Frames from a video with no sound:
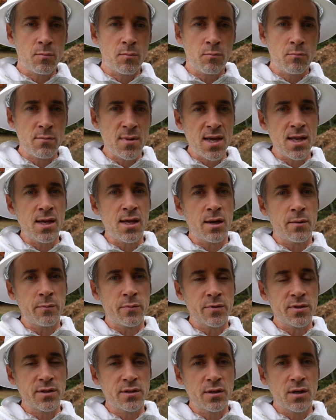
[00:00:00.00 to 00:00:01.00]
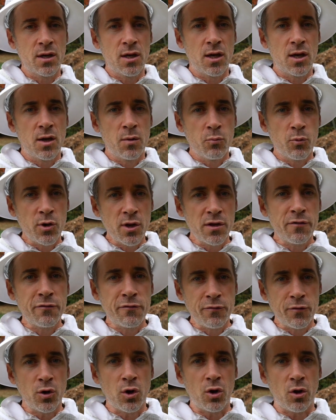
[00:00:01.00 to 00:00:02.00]
mediums pretty
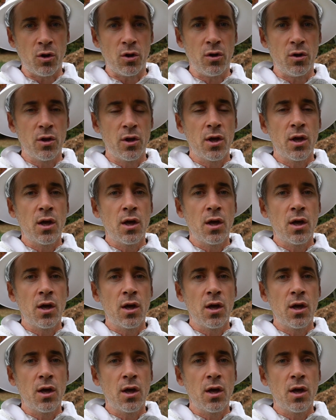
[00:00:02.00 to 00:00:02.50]
full